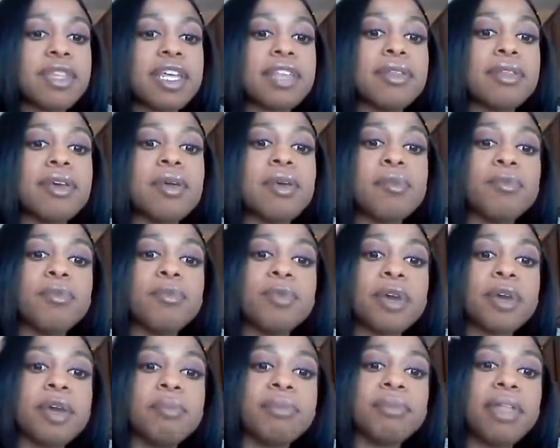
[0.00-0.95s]
they
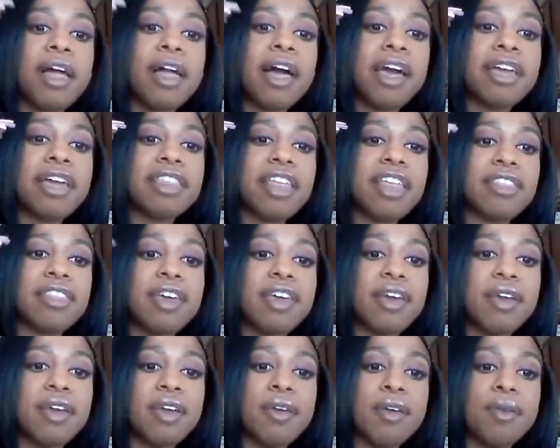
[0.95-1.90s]
were implying that
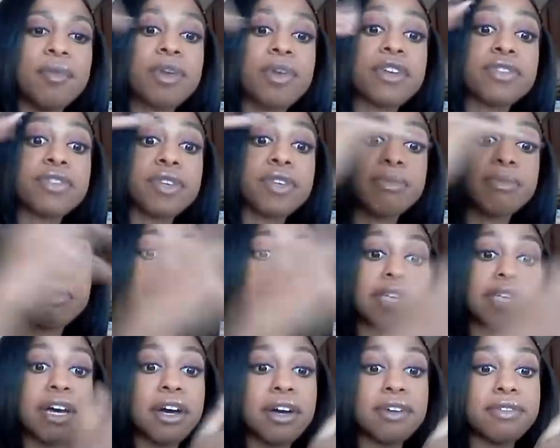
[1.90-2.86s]
they work for
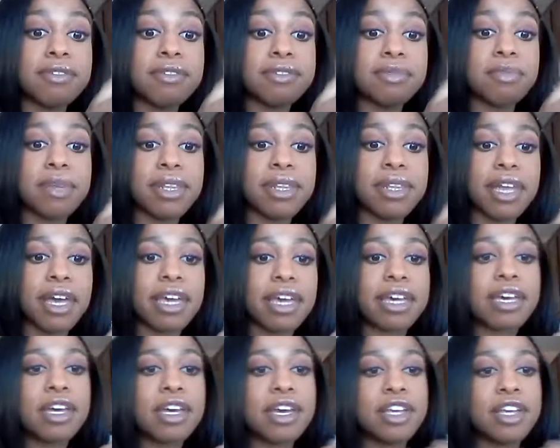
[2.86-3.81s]
themselves, but like,